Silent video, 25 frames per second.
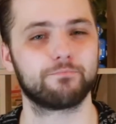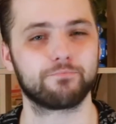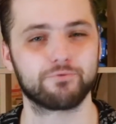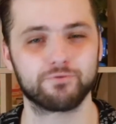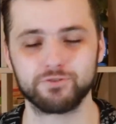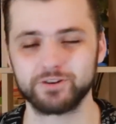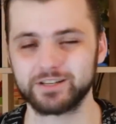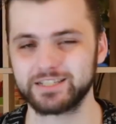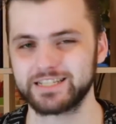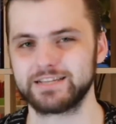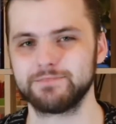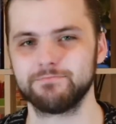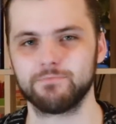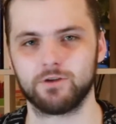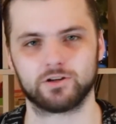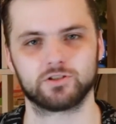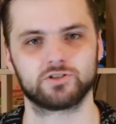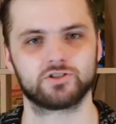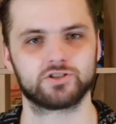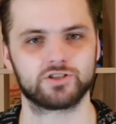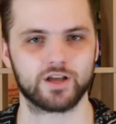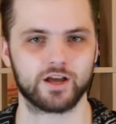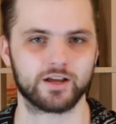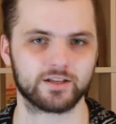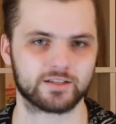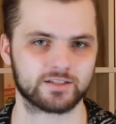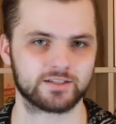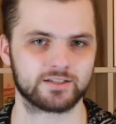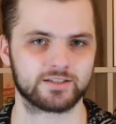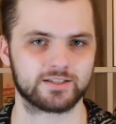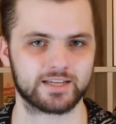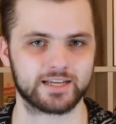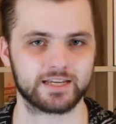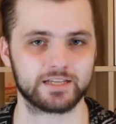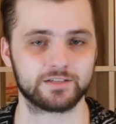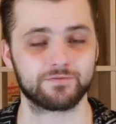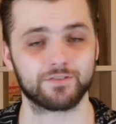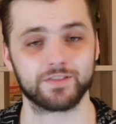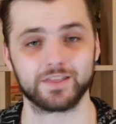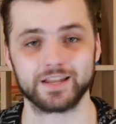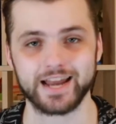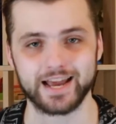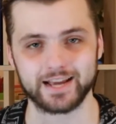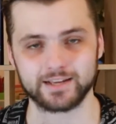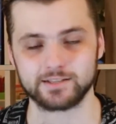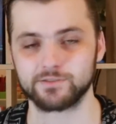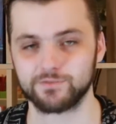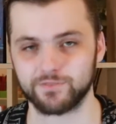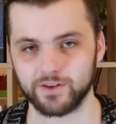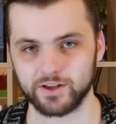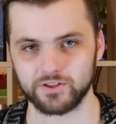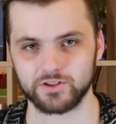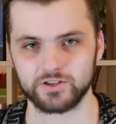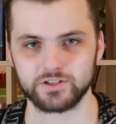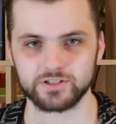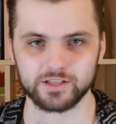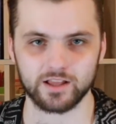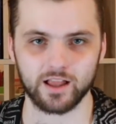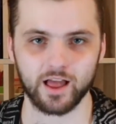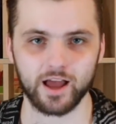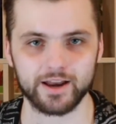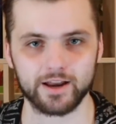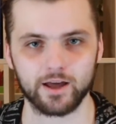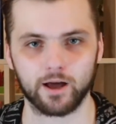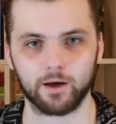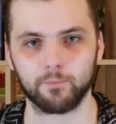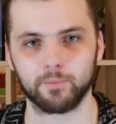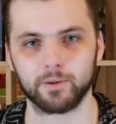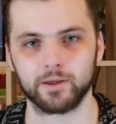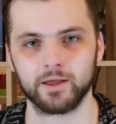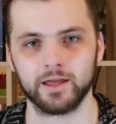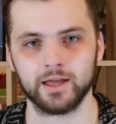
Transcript: pretty much certainties for the next Avengers lineup,